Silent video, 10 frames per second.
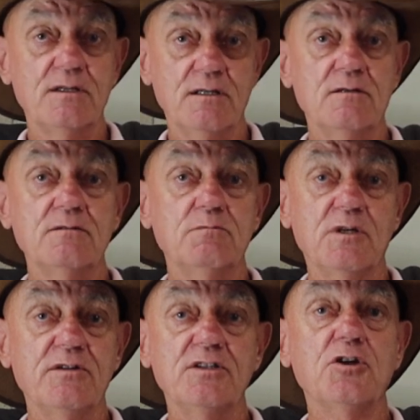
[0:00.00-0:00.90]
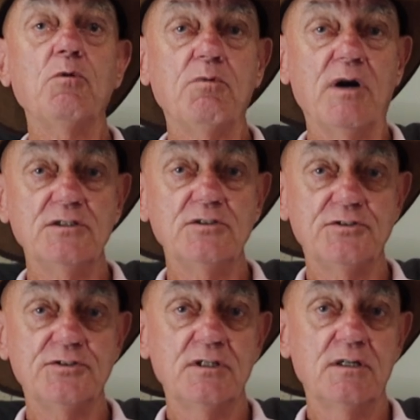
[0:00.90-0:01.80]
You know, one of the top ones.
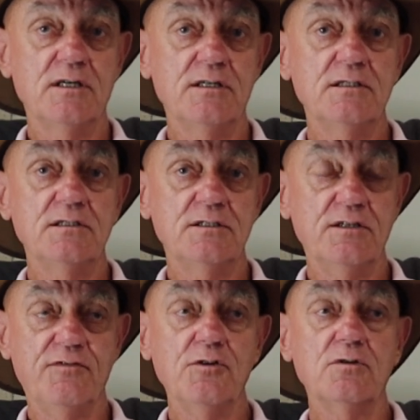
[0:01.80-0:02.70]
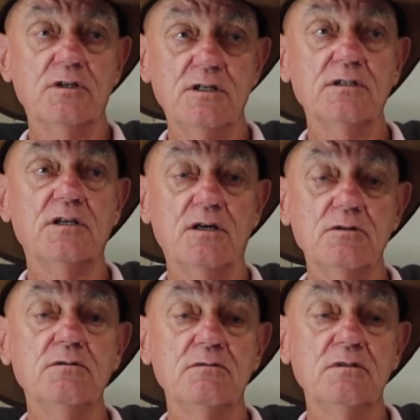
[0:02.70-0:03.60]
And if you're going to
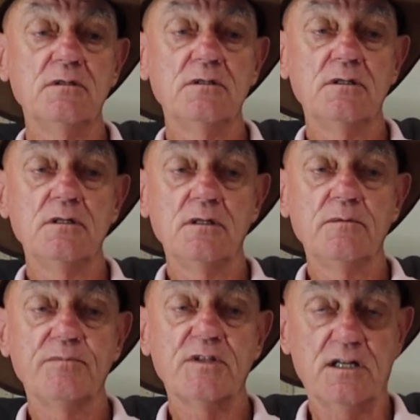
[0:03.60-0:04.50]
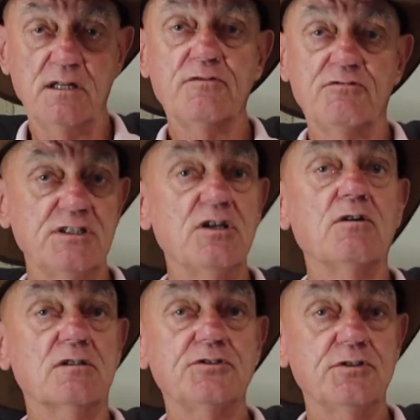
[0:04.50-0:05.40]
go getting 3
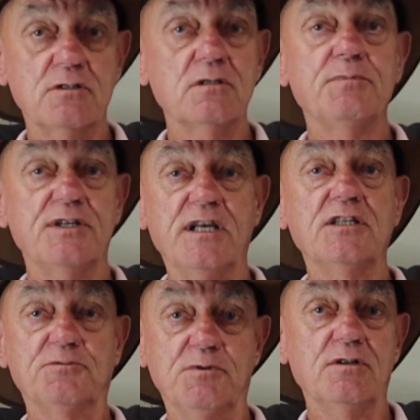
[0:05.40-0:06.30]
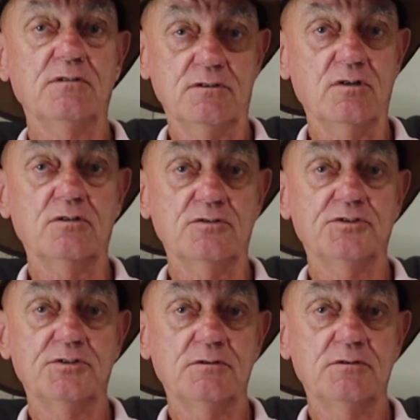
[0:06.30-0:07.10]
dogs, you've got to be an expert on dogs.